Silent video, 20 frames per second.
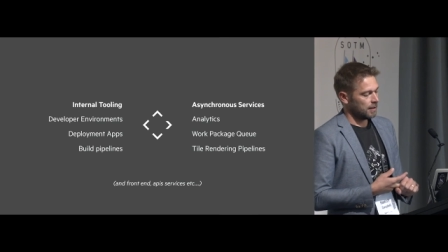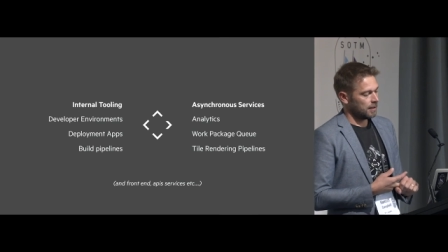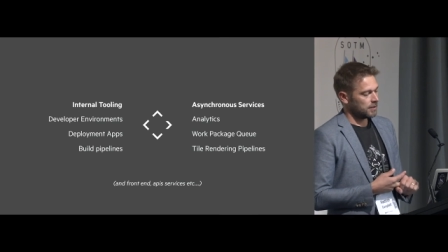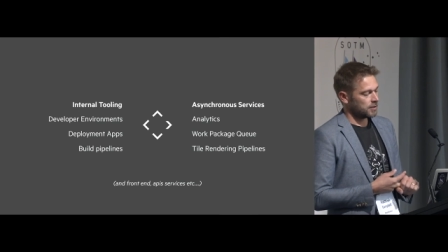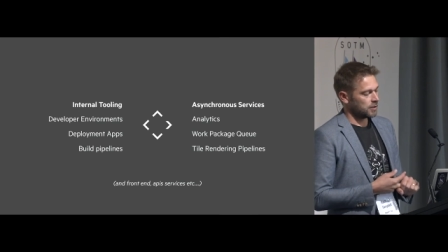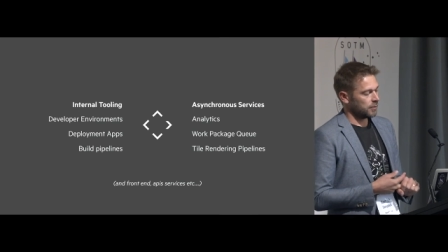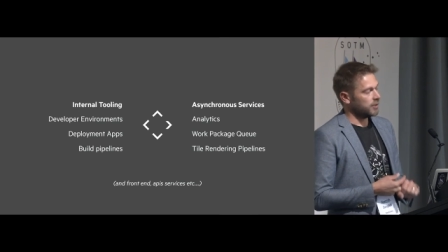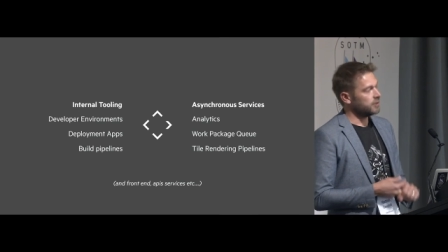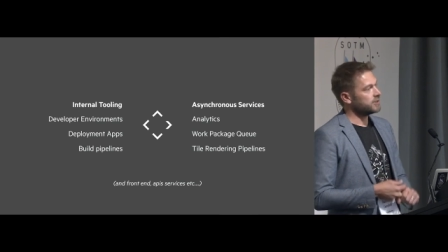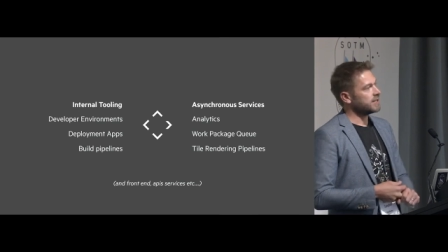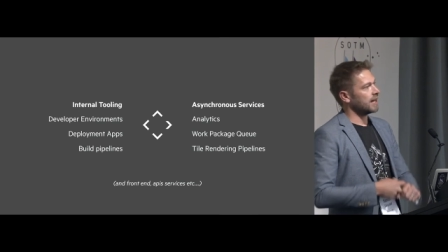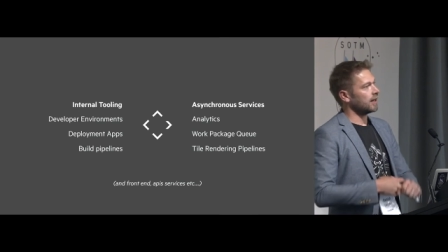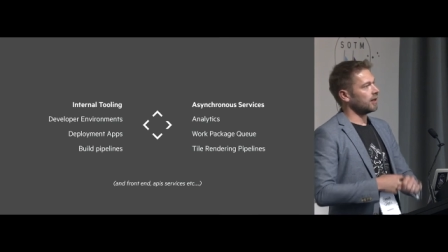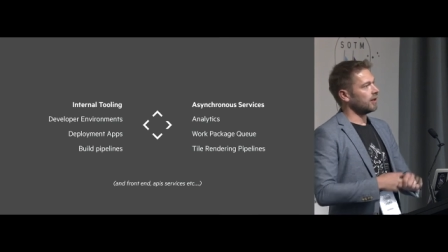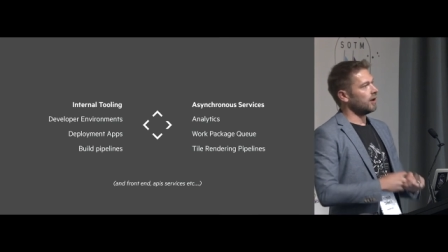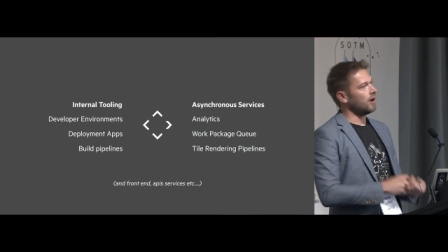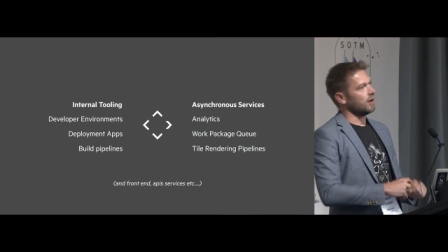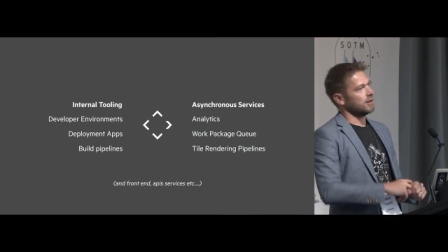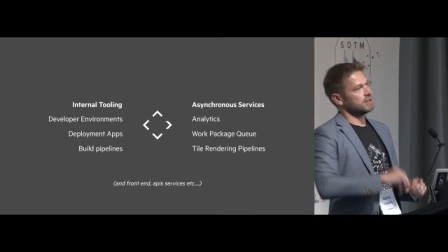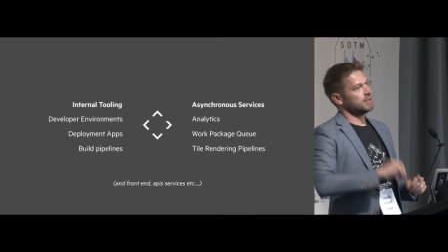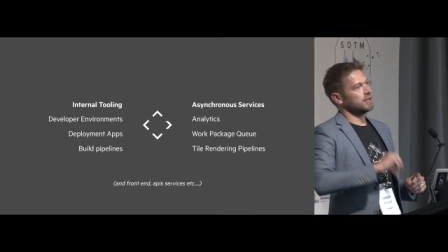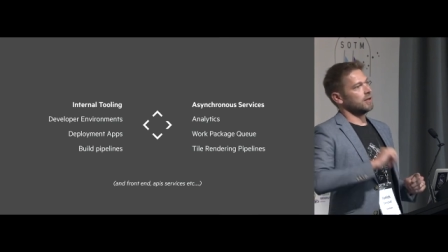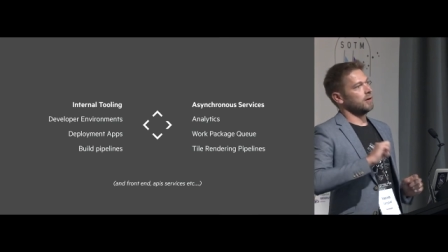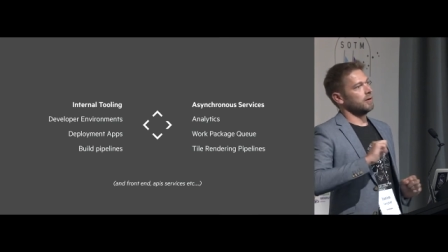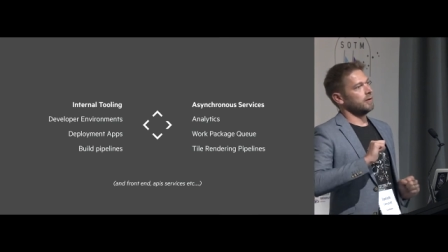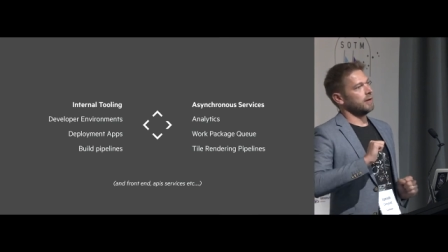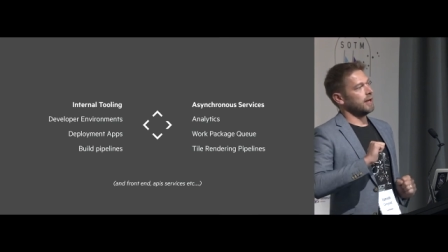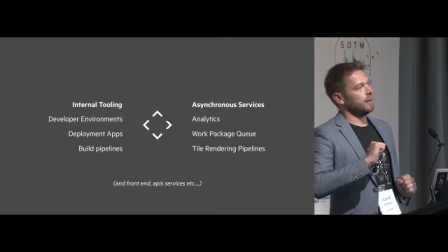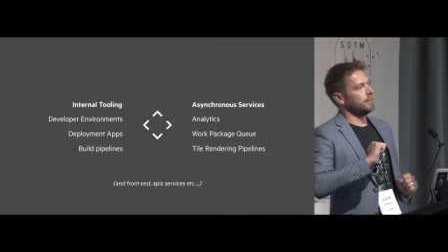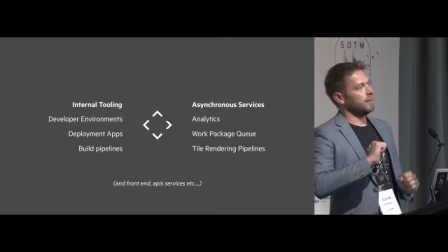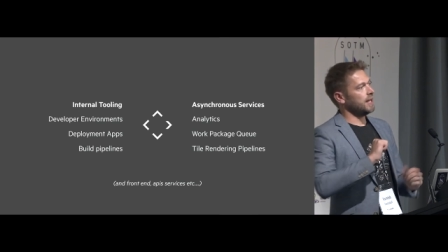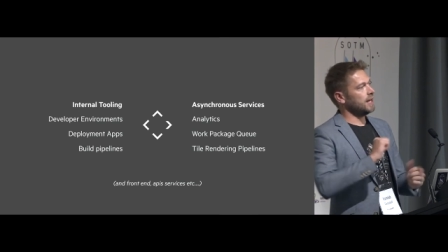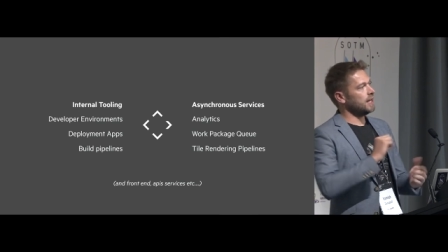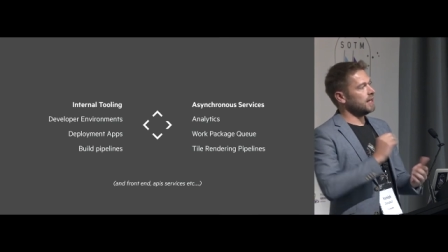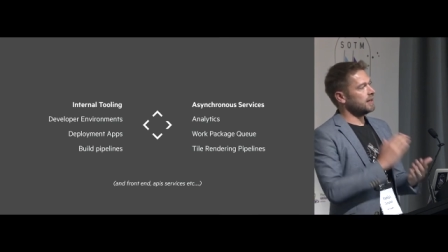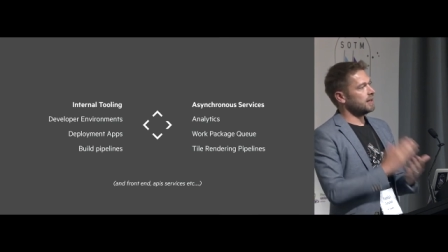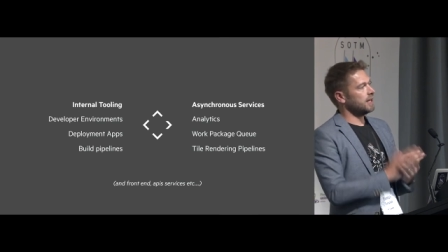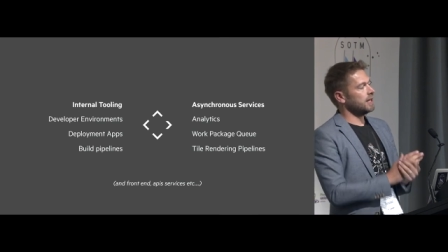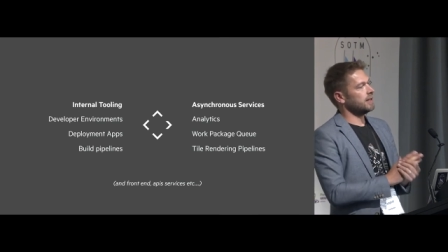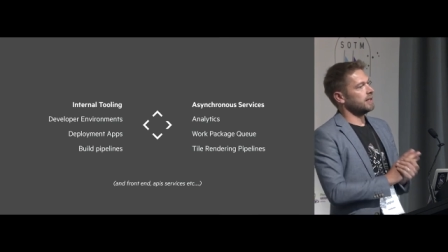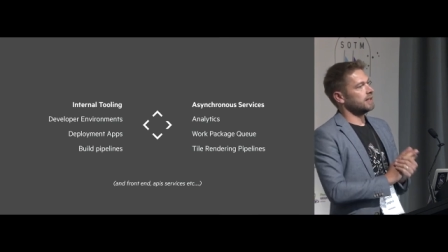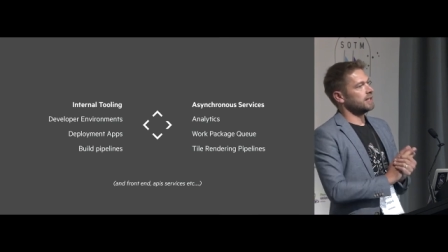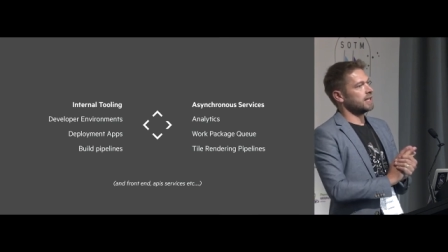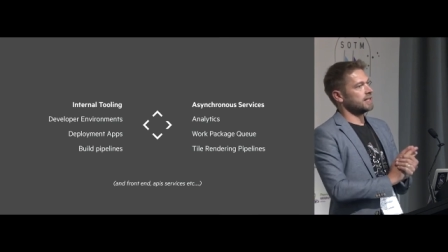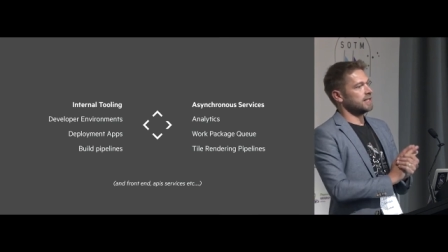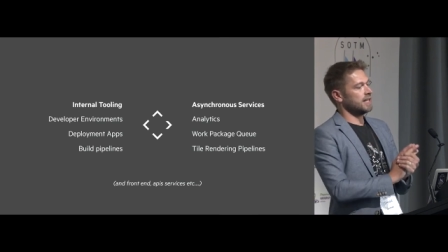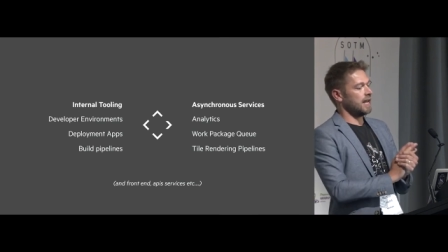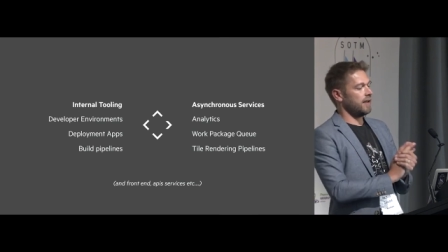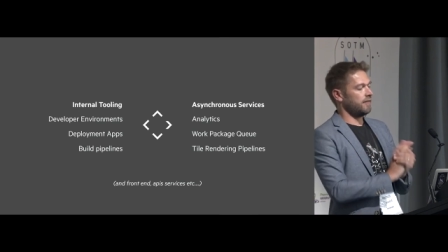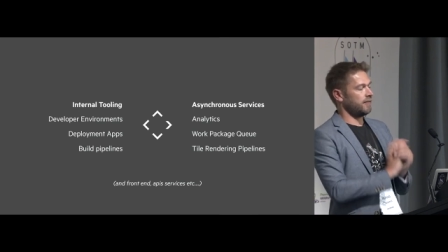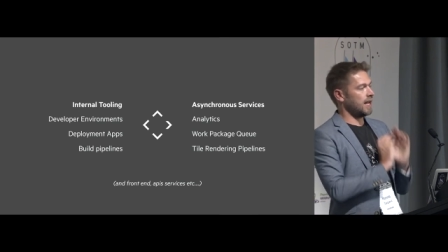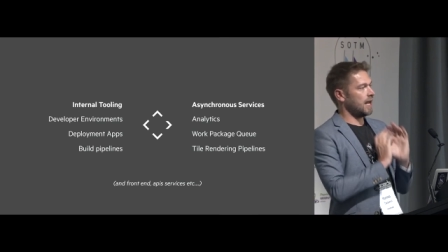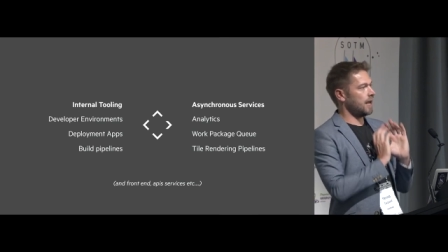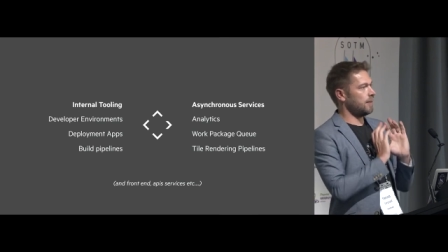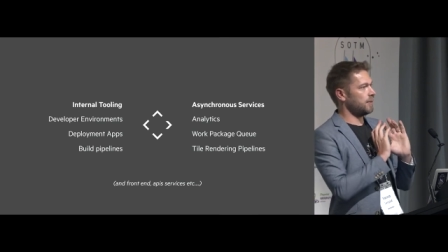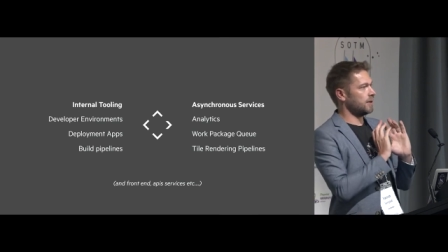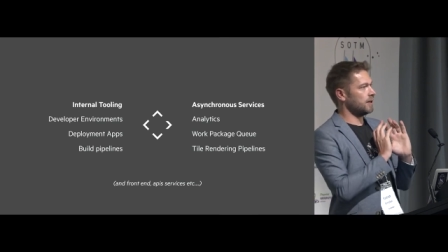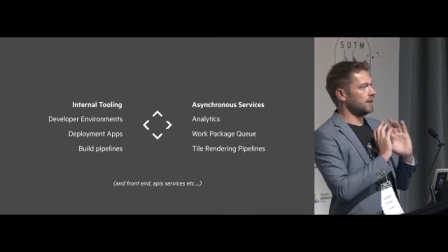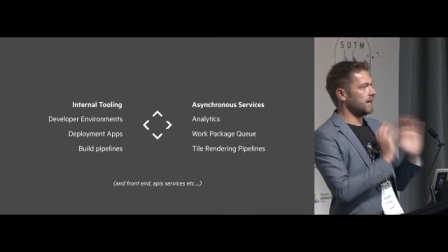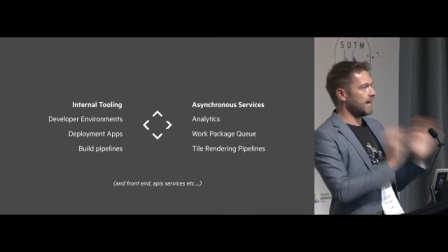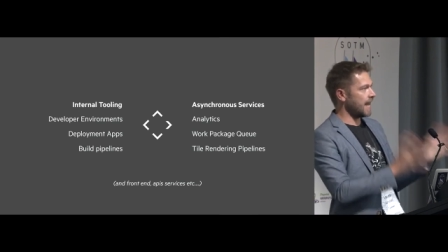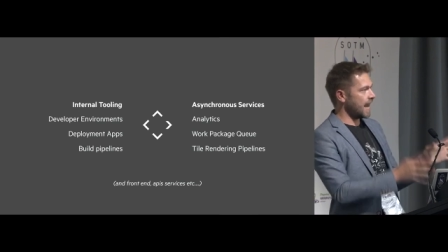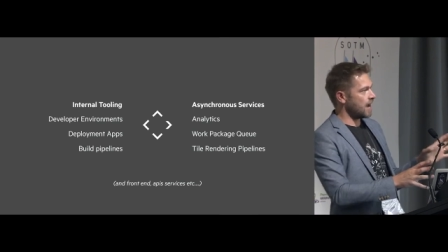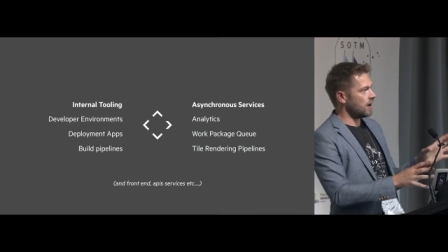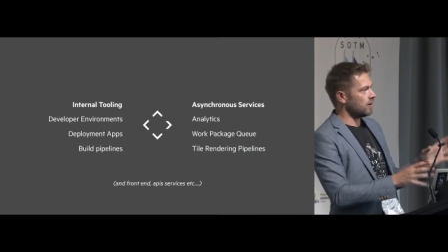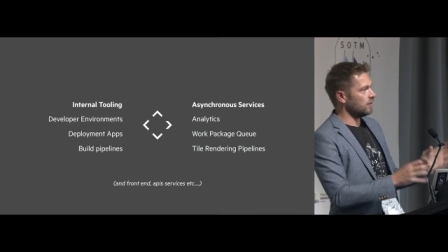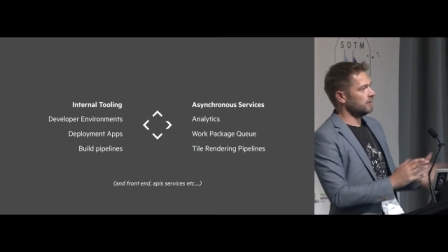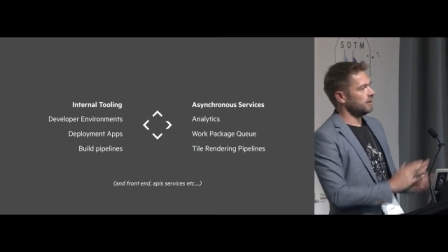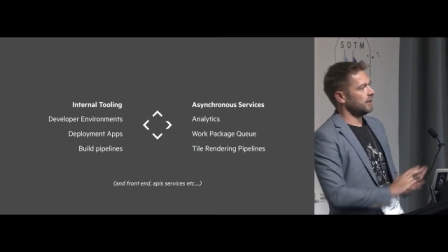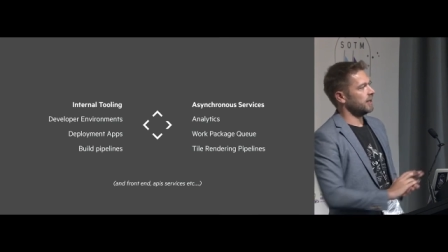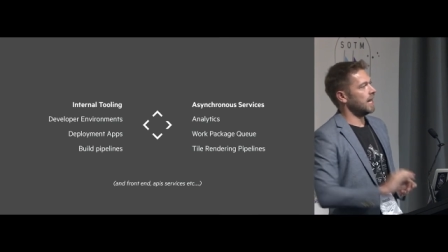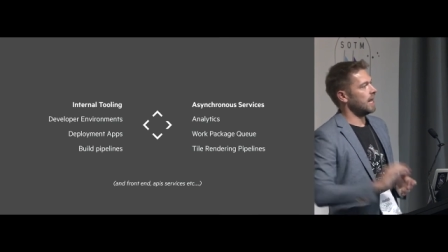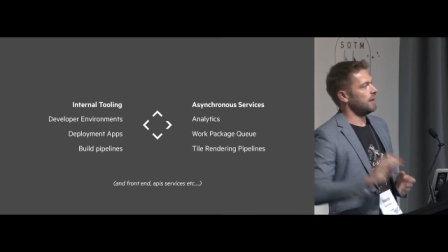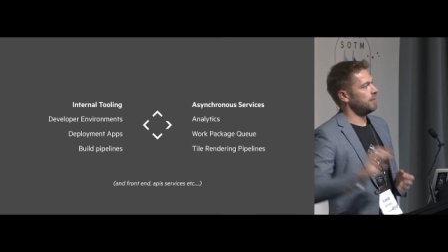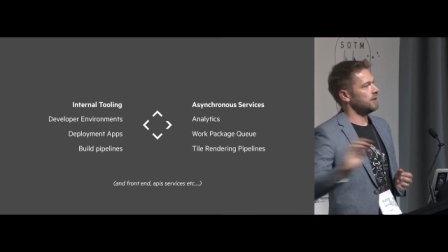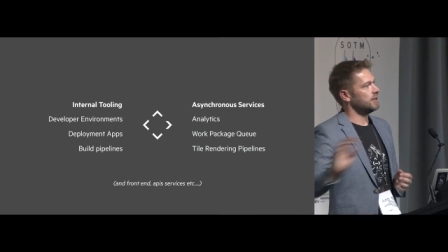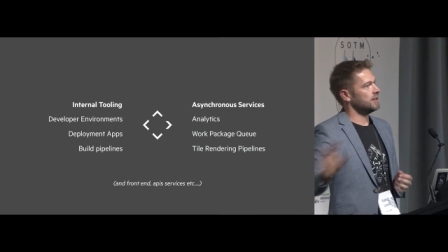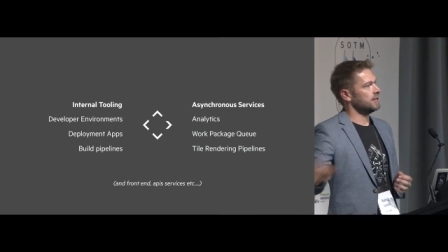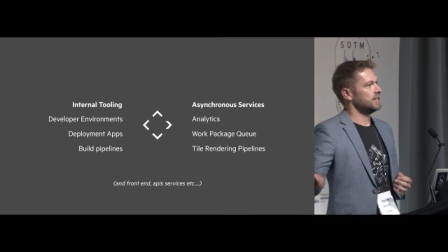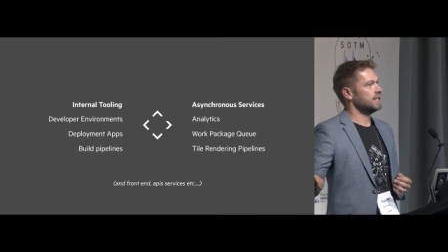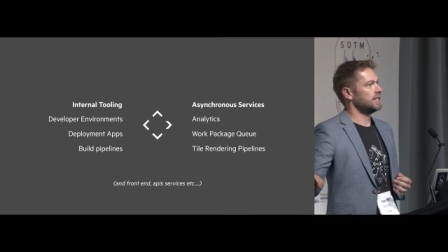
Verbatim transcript: So we use that a lot. So um, anything that doesn't have to happen now can happen in